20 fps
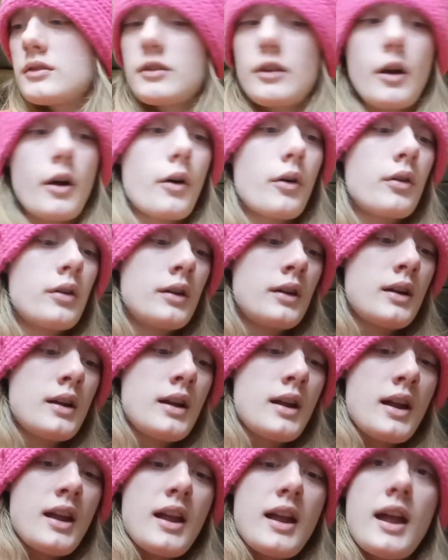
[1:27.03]
So
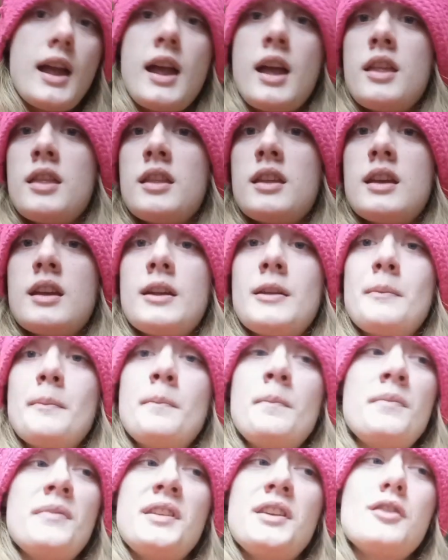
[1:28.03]
and then
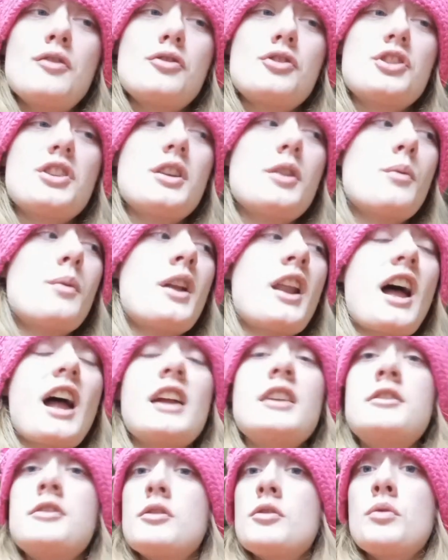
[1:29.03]
usually what
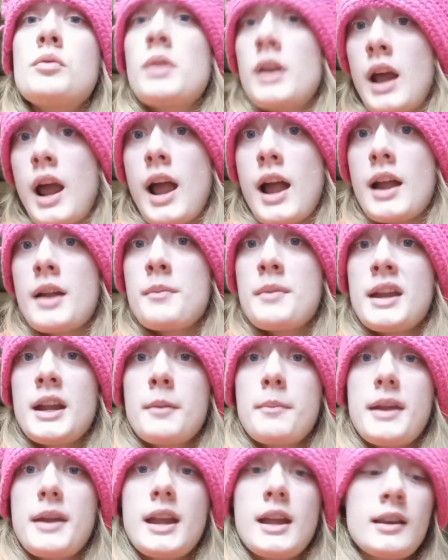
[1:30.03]
I do when I
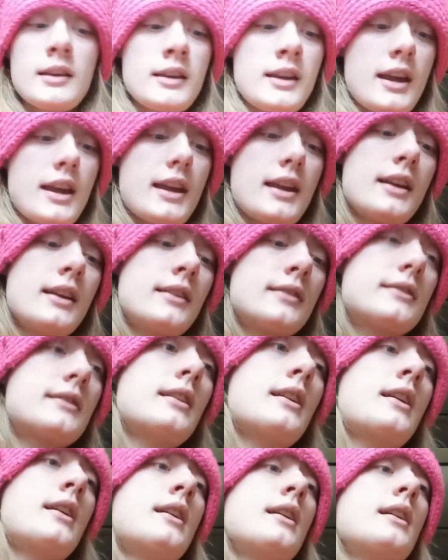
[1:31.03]
make pancakes